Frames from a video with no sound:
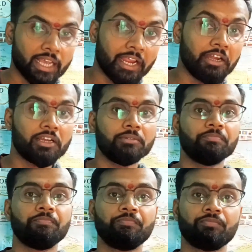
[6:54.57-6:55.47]
Second,
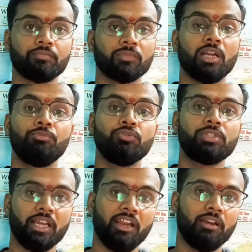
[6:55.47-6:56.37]
come
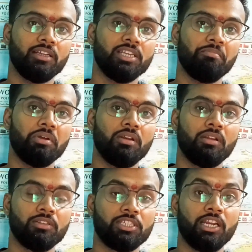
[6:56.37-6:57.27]
to second
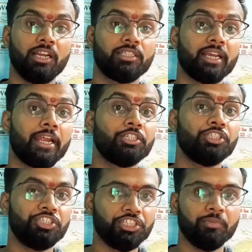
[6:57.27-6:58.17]
example,
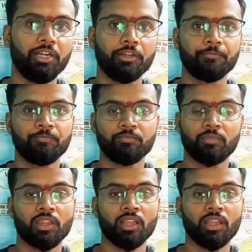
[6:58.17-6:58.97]
second judgment,